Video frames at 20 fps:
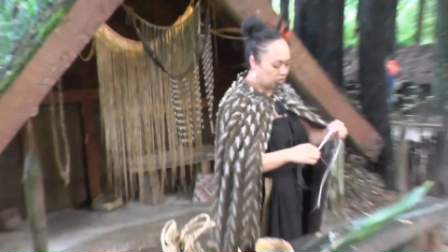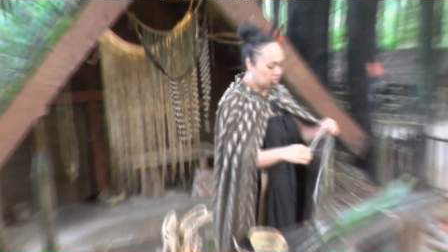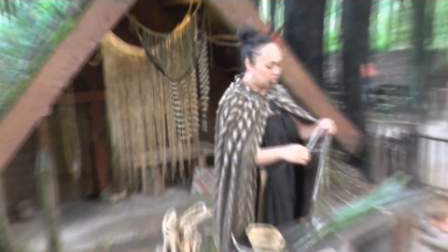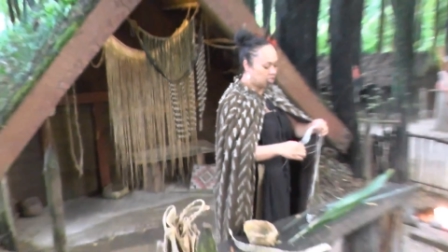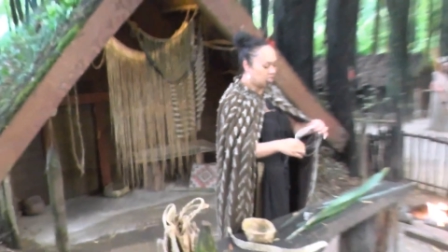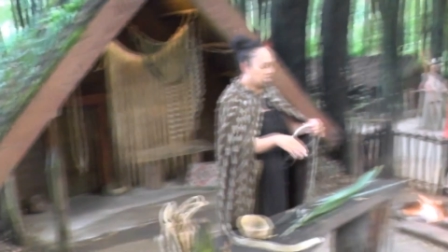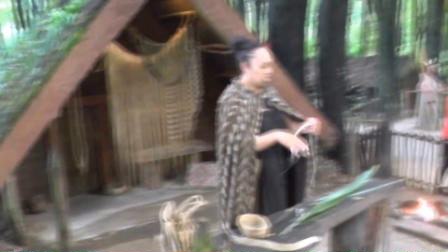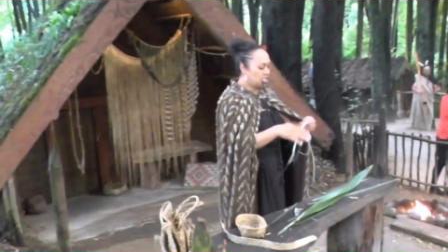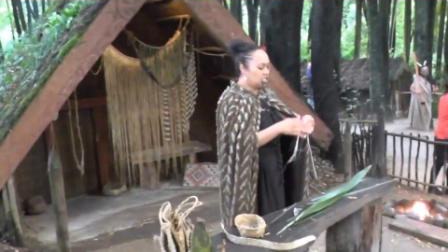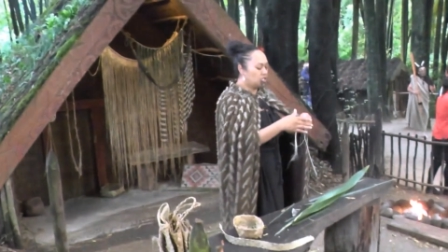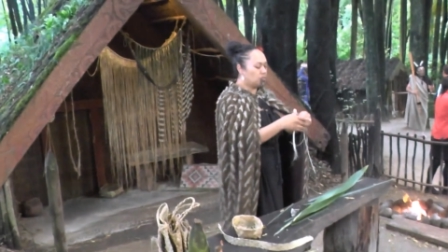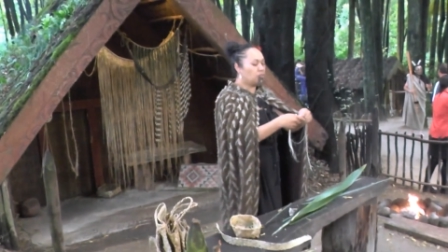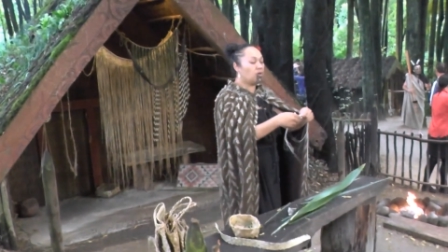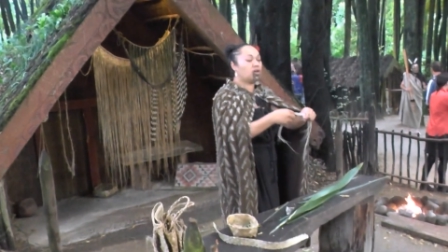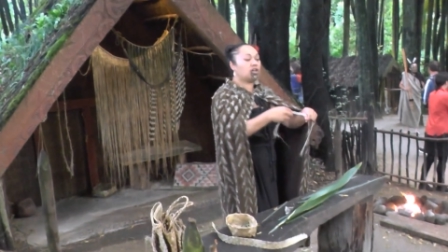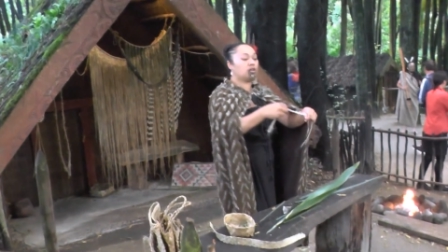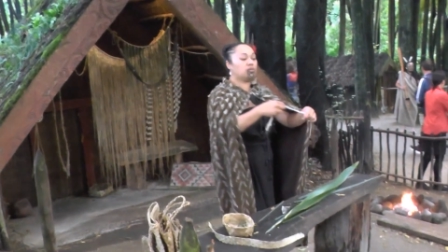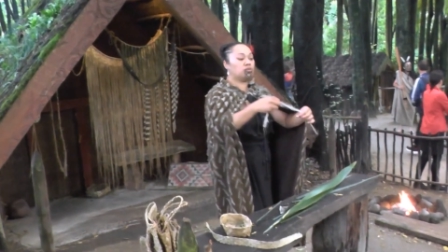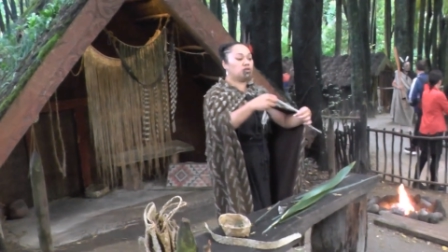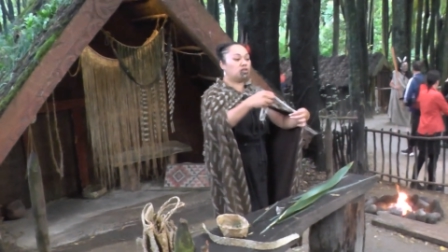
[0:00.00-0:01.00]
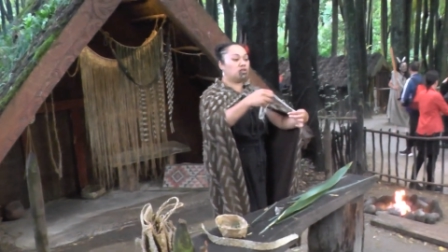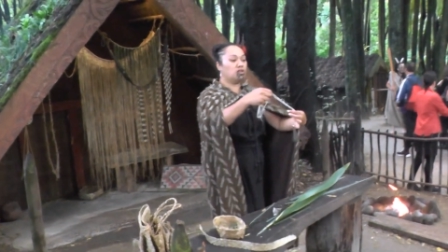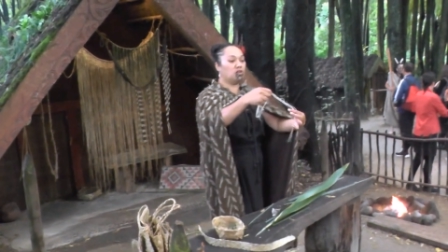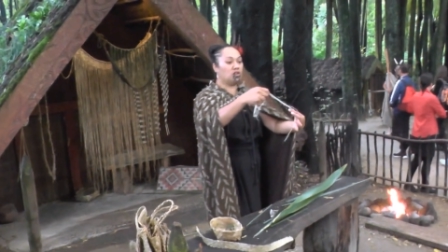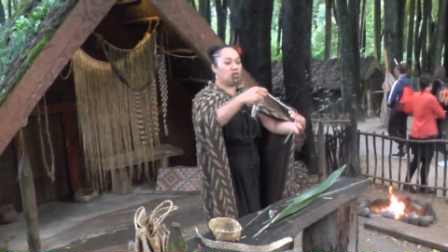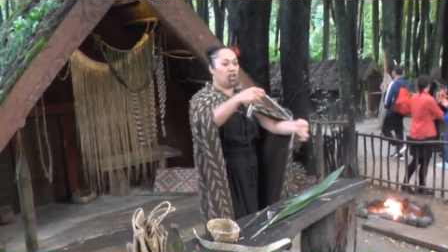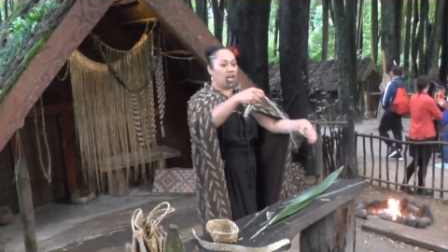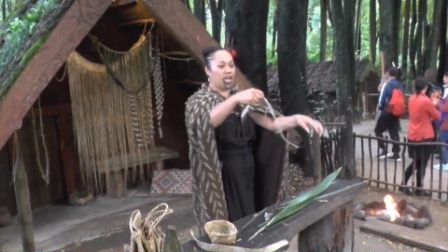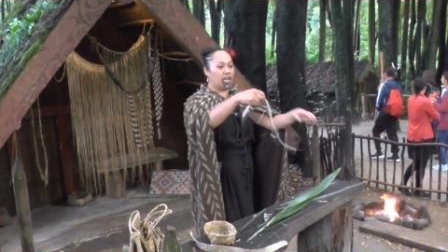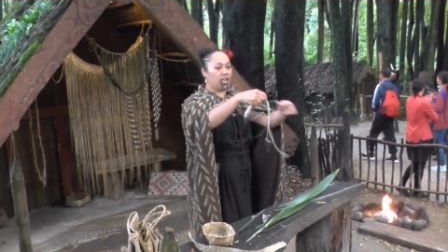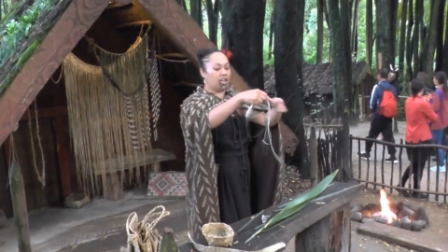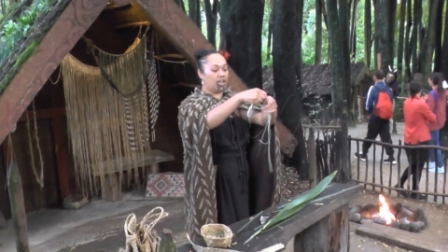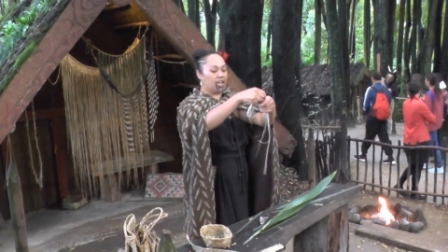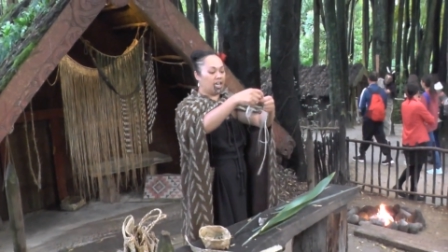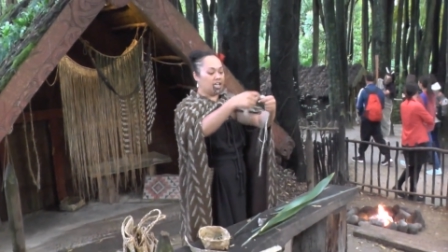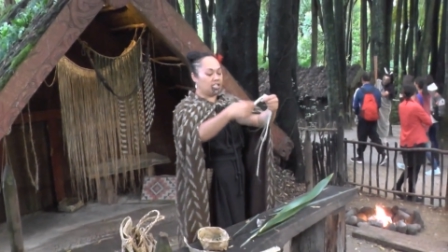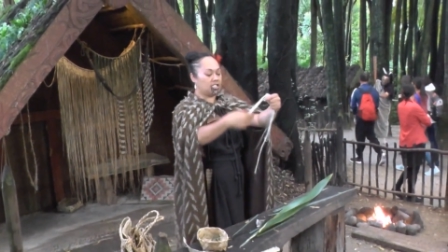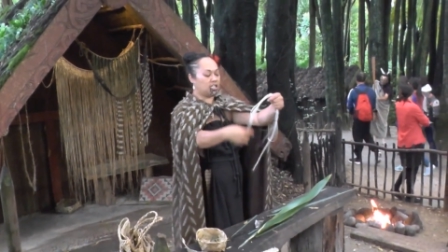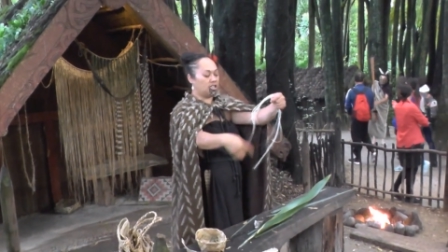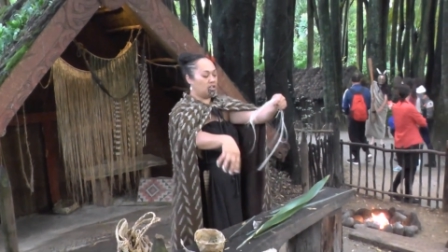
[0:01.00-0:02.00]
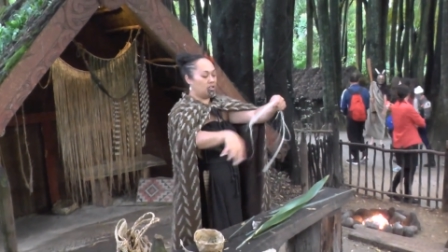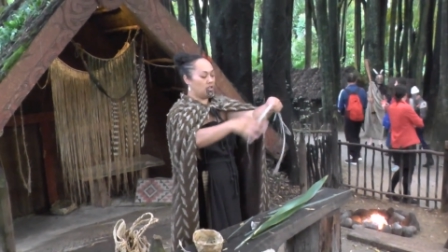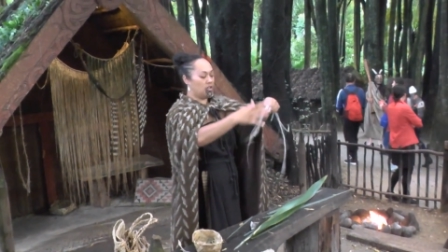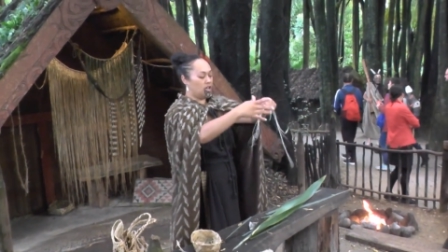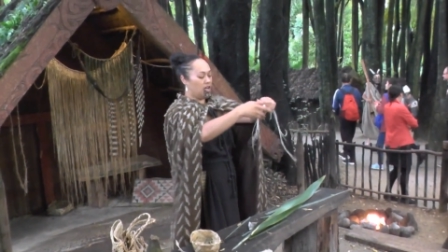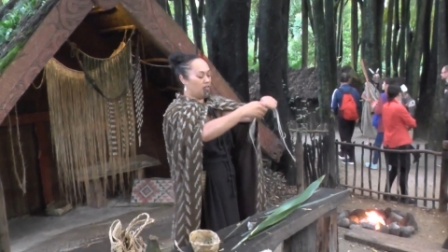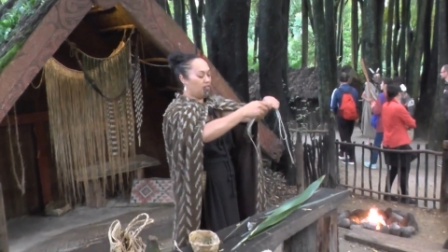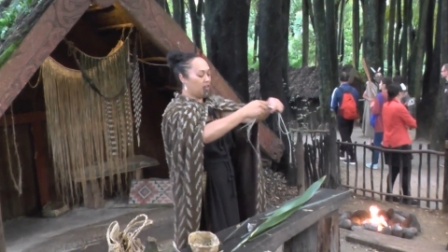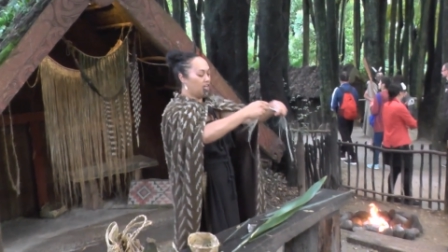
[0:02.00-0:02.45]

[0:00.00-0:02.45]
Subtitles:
This is what it would look like. Okay, so I've